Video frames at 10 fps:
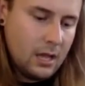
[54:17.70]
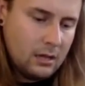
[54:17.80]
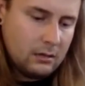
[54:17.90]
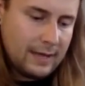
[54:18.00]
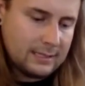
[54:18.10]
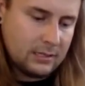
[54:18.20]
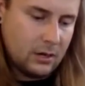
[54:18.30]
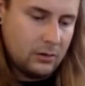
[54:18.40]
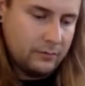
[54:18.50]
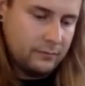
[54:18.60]
Oh, that's
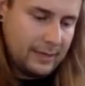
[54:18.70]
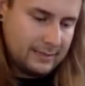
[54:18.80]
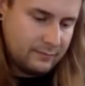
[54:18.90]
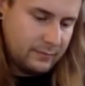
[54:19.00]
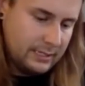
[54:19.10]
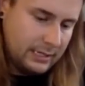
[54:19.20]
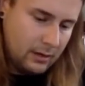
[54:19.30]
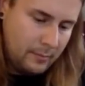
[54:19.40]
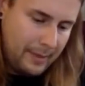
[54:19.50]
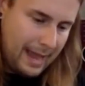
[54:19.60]
gone. That's really
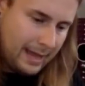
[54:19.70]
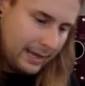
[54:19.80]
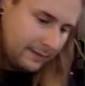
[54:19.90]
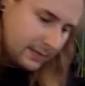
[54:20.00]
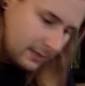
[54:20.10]
gone bad. I have to